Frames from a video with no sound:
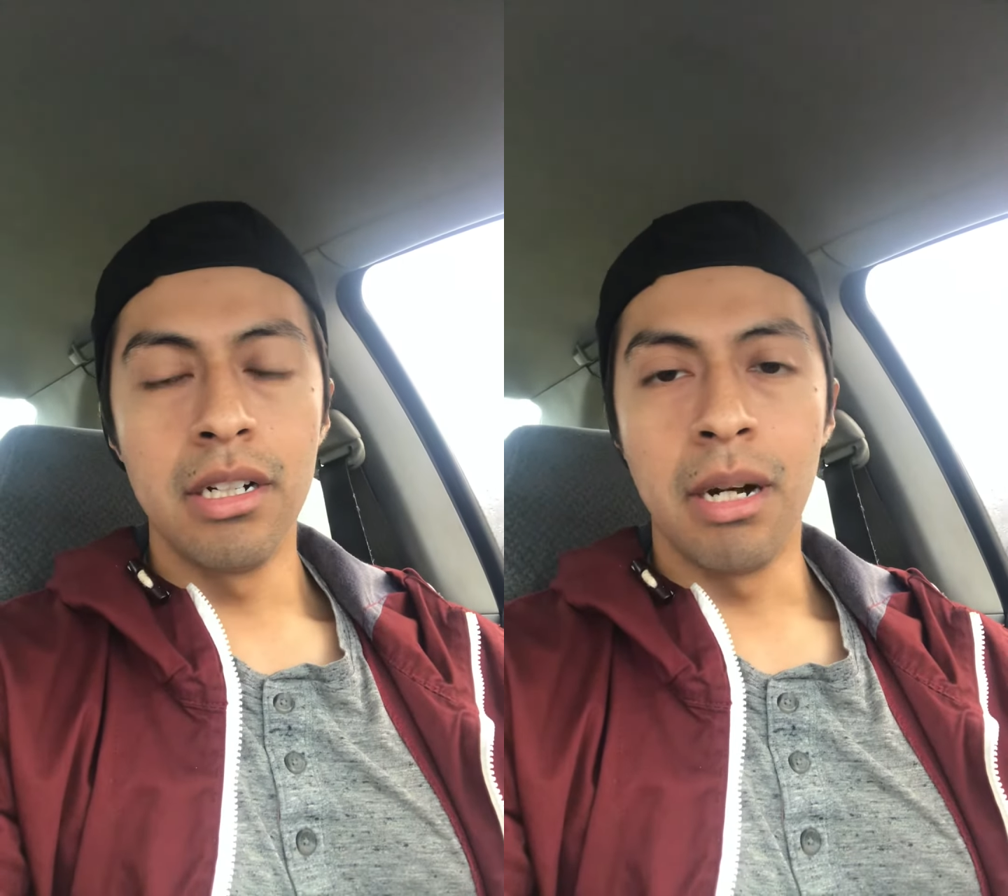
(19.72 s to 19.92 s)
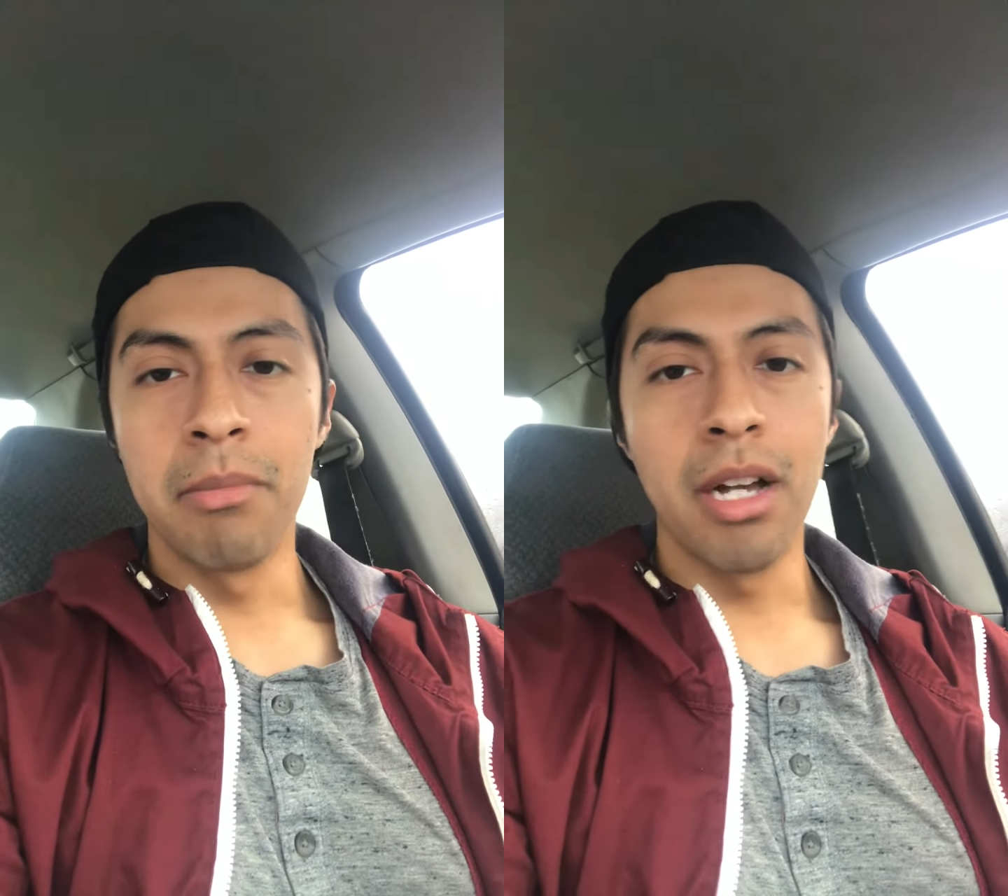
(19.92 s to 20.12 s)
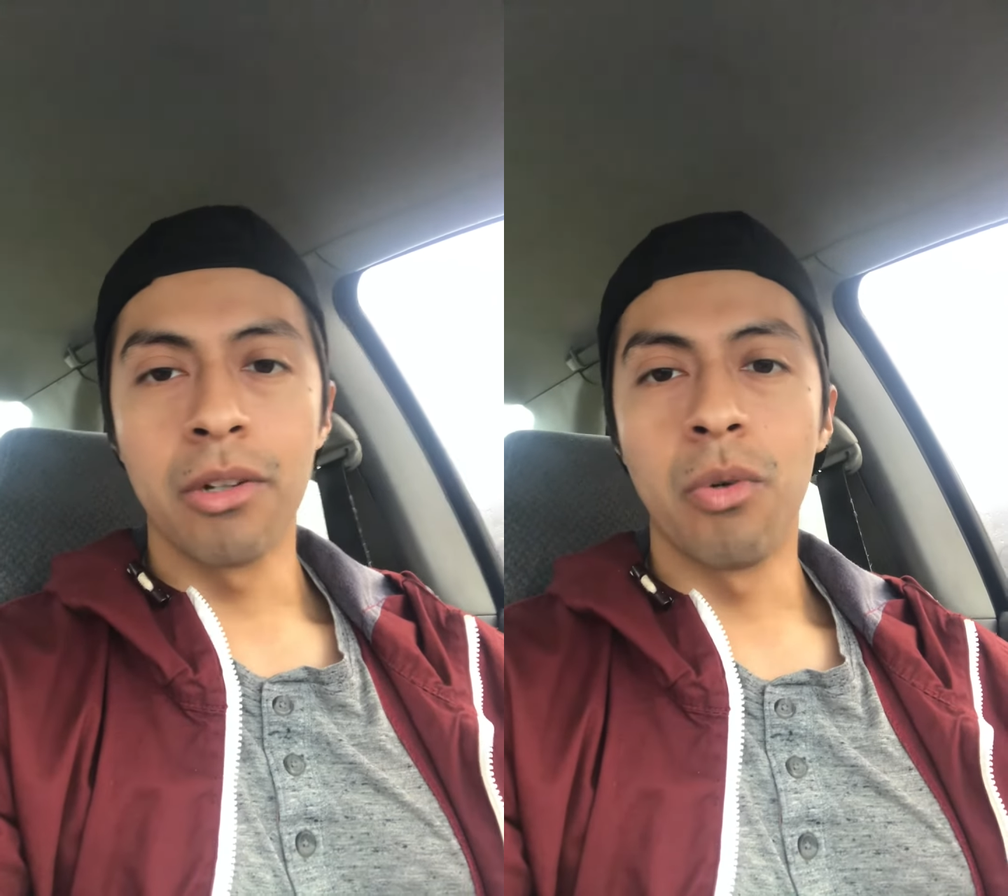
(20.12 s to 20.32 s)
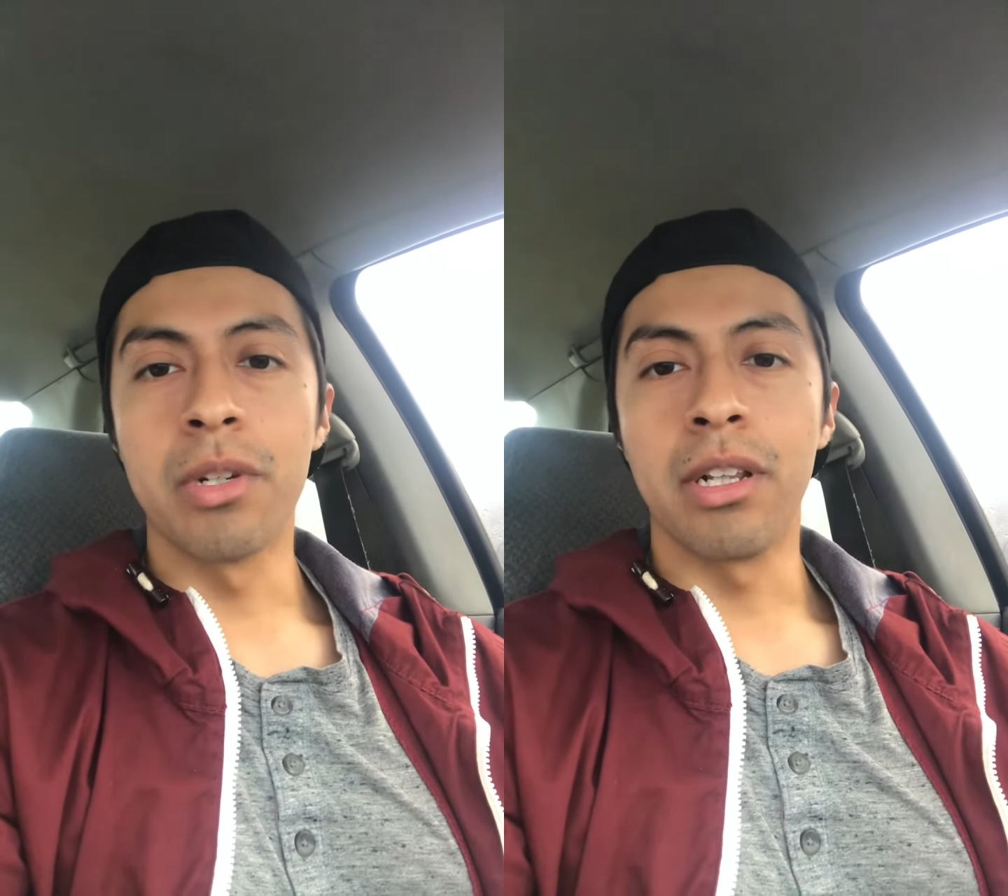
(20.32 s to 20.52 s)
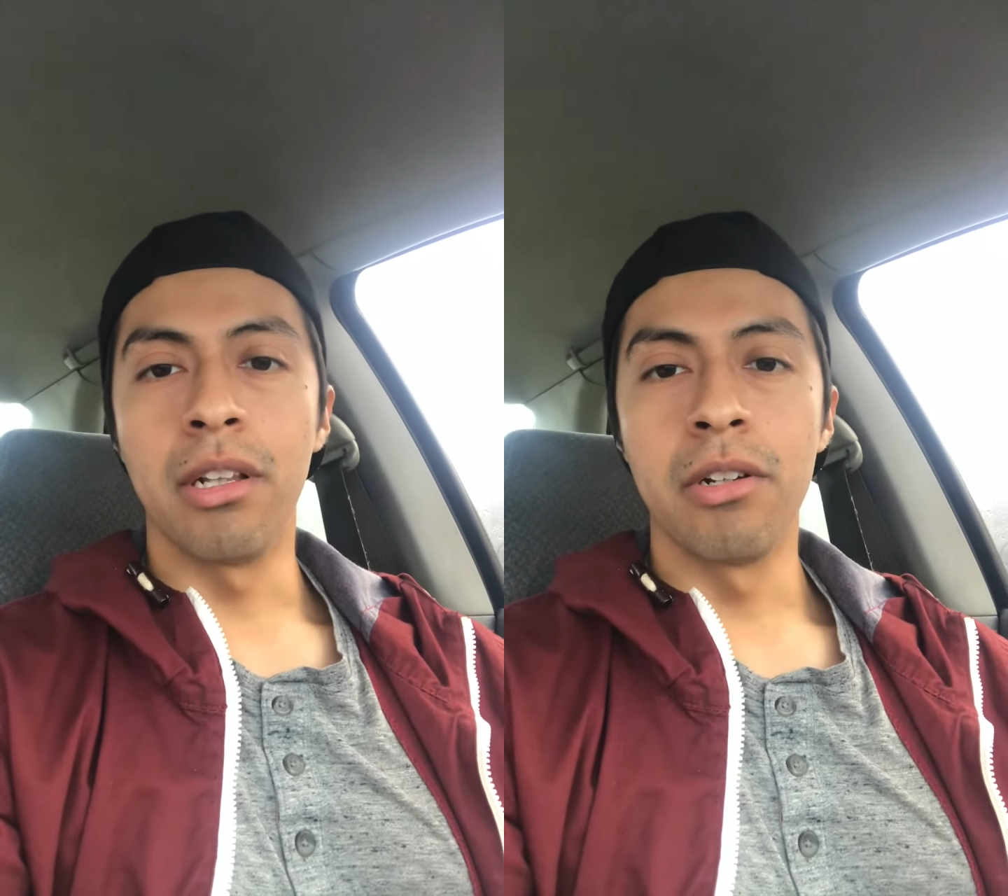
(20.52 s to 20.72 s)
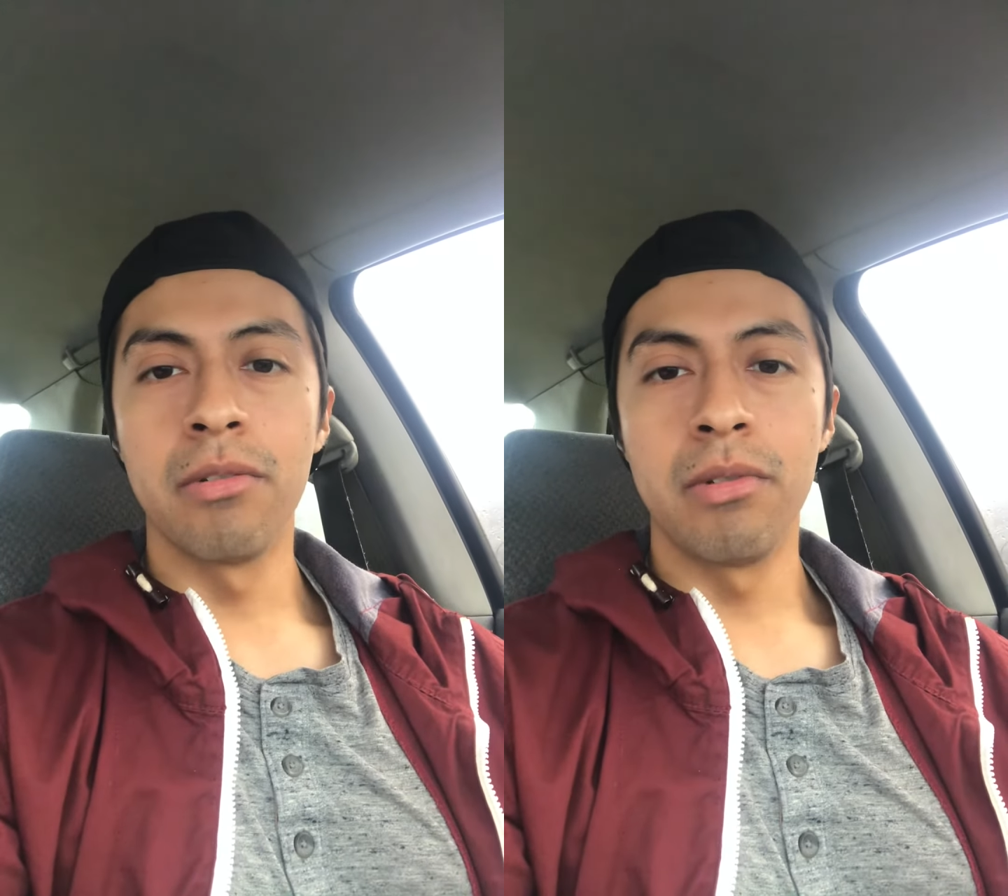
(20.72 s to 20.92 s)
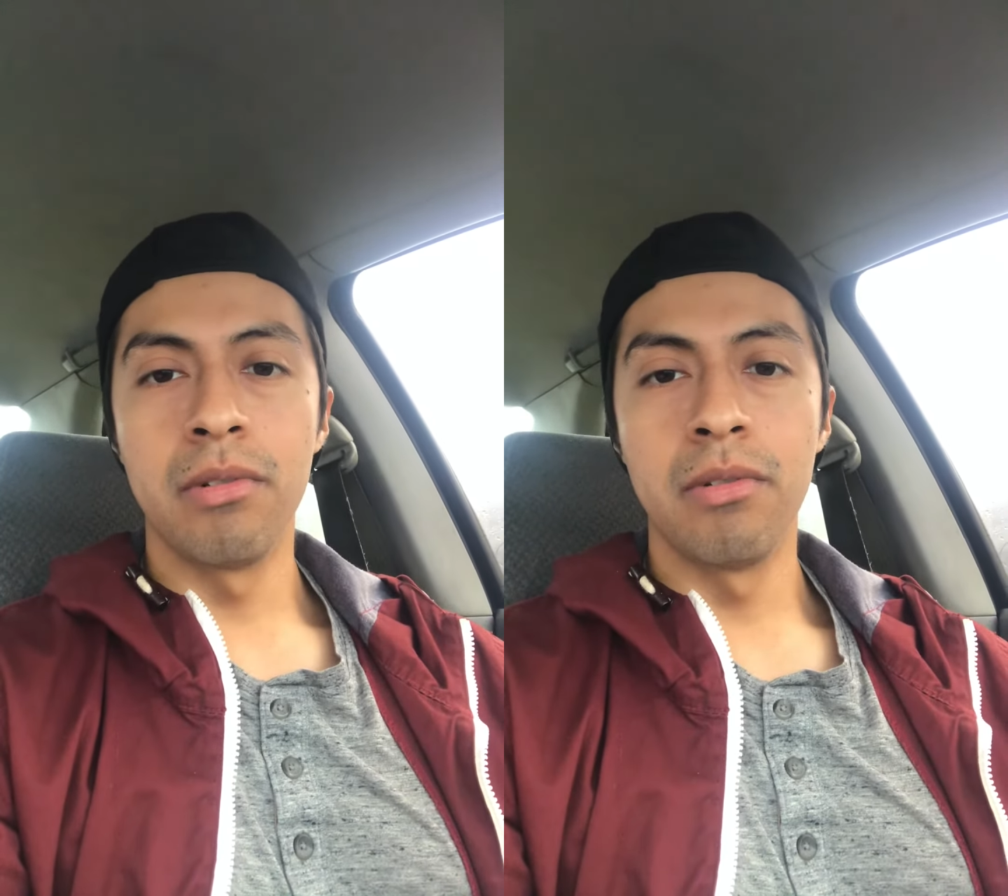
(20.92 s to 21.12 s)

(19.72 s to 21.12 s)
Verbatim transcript: I'm not going alone,